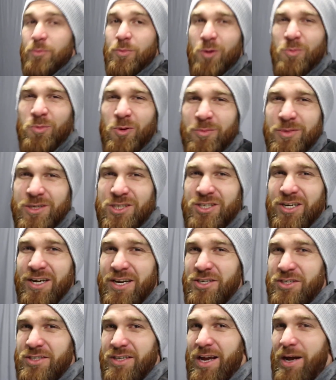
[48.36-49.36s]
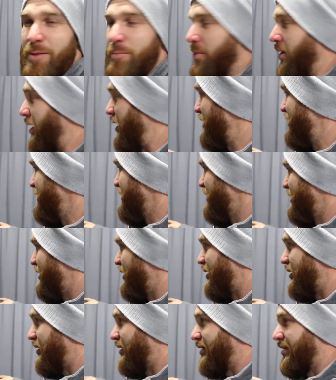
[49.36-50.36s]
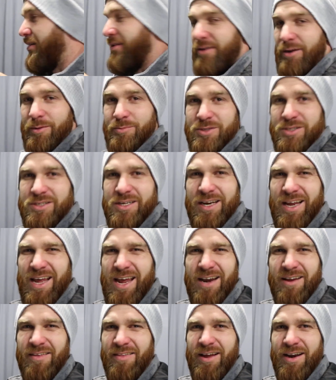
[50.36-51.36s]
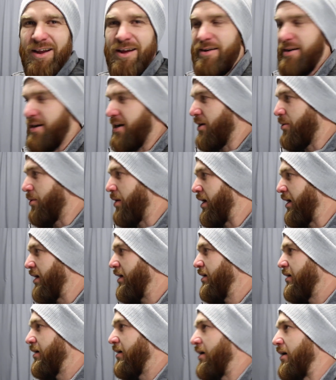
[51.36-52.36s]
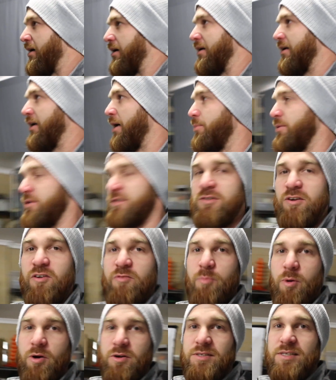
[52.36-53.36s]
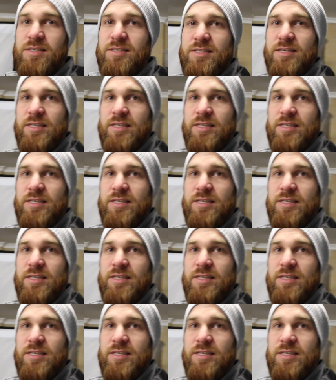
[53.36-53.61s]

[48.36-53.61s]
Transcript: I'll probably change that, but I'm just gonna edit that out anyway. A couple of soft boxes